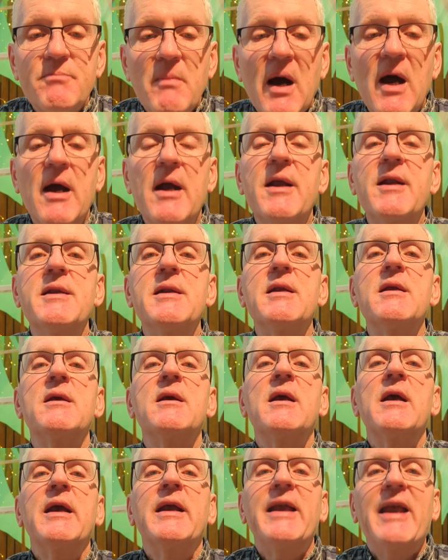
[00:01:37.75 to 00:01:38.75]
mind
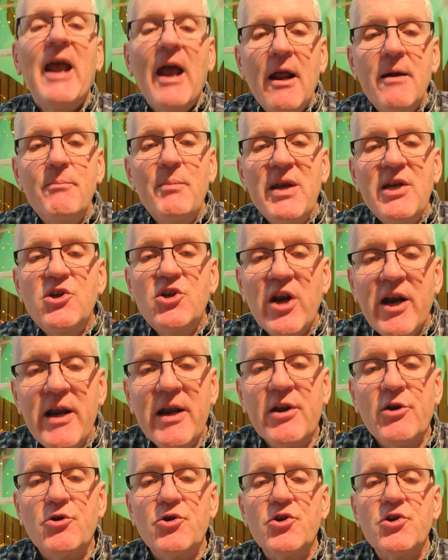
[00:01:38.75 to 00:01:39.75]
can be
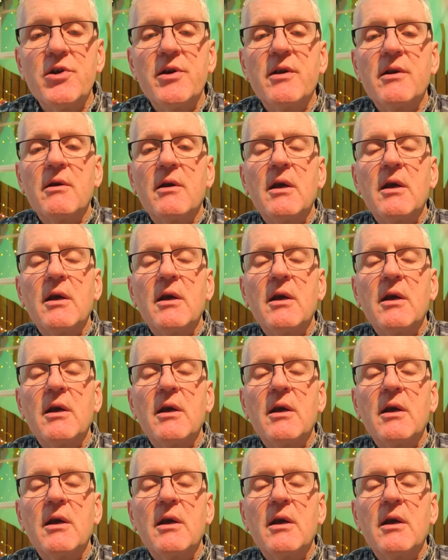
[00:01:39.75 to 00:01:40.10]
changed